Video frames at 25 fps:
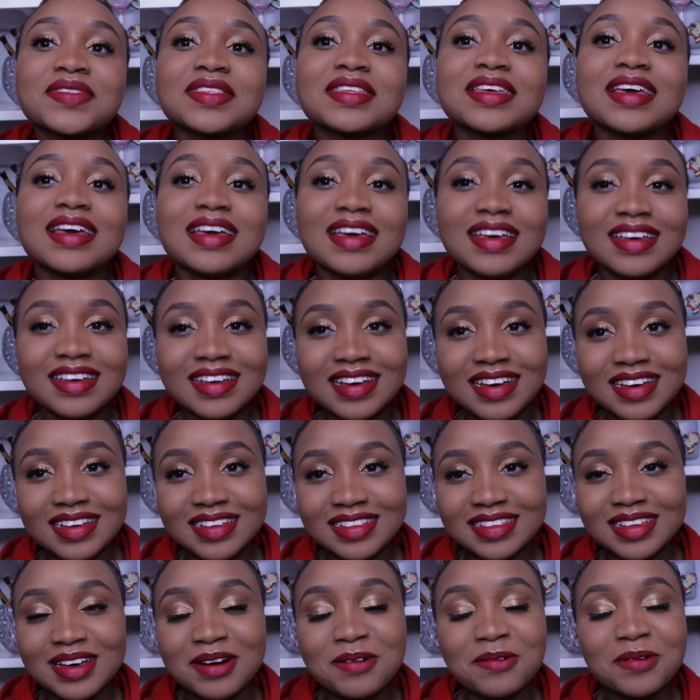Hey
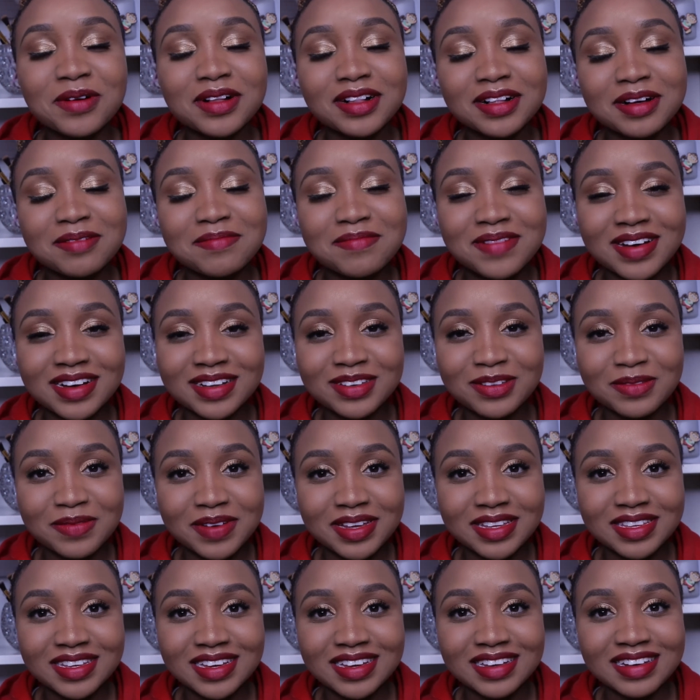guys, welcome back to my
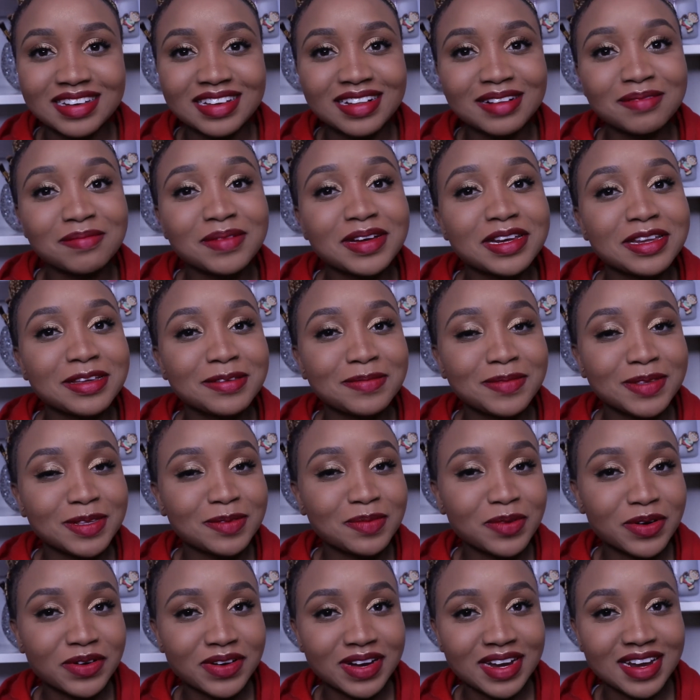channel. My name is
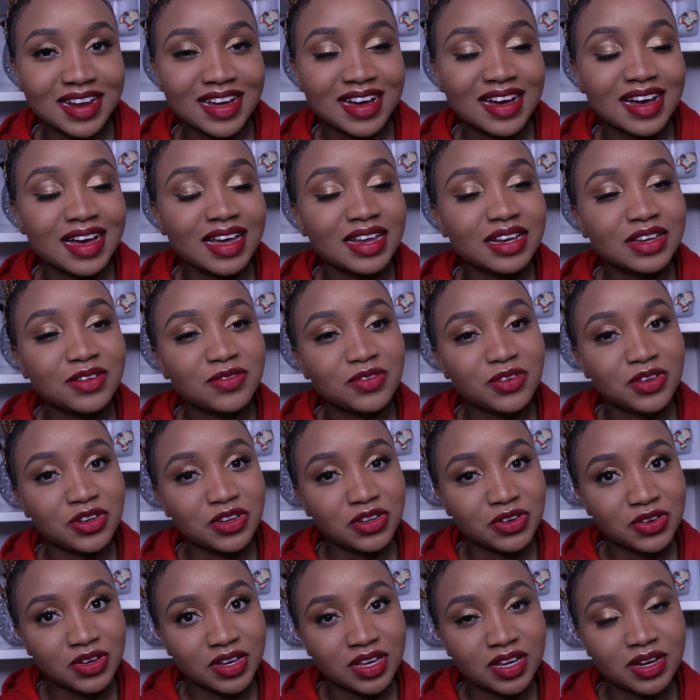Morena, and if you're
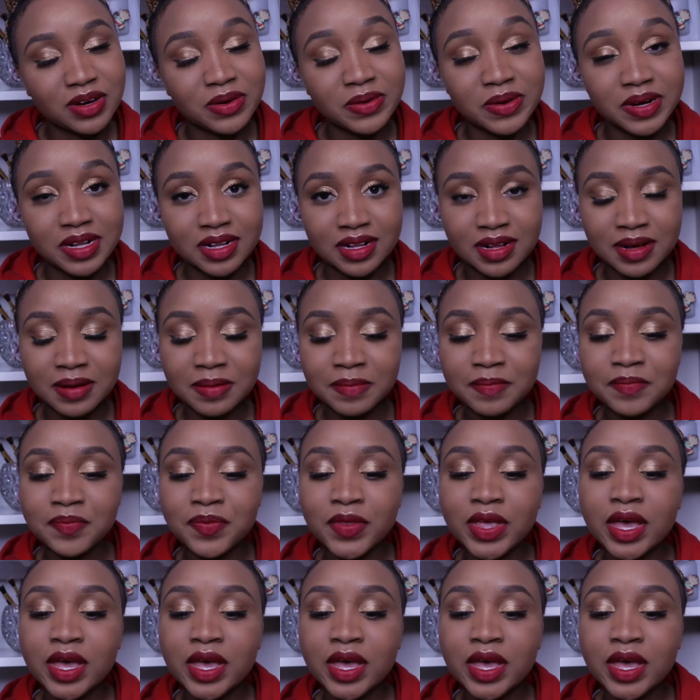new here, welcome.